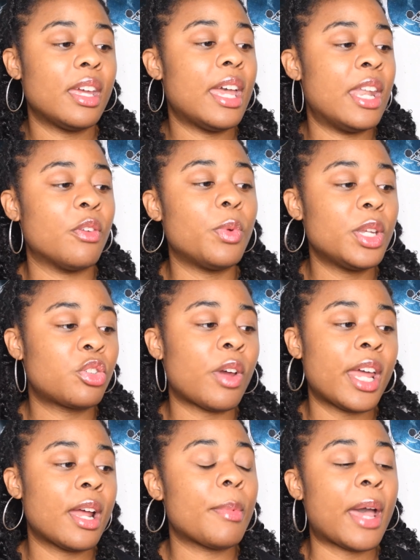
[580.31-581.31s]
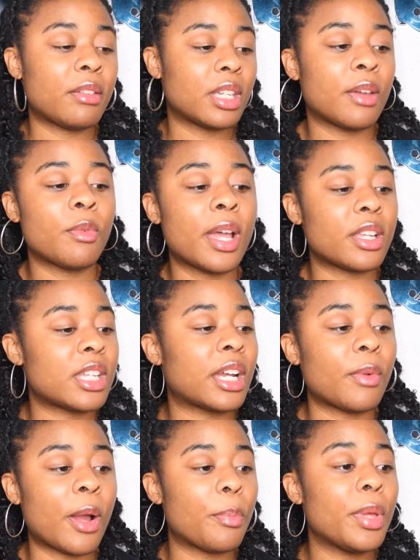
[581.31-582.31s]
And if we trade up and have to give away a
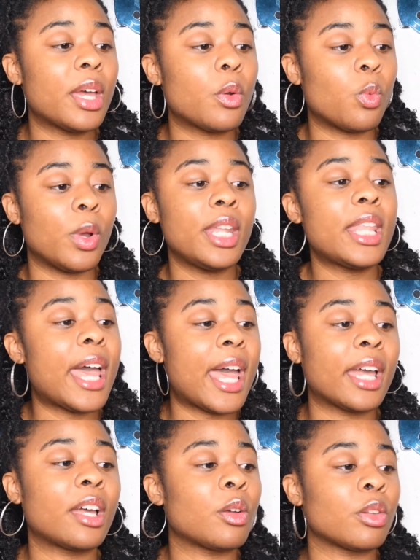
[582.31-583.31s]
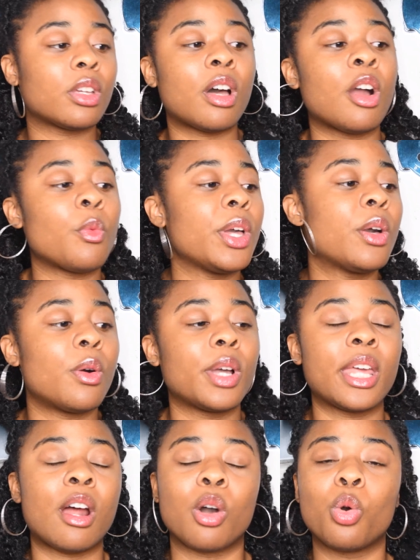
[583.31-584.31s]
second round pick, when the heck are we
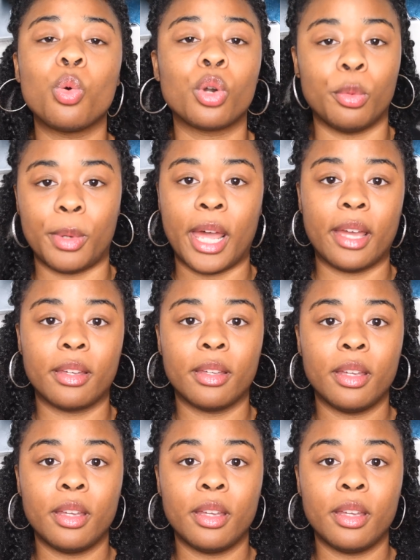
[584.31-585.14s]
going to get our cornerback?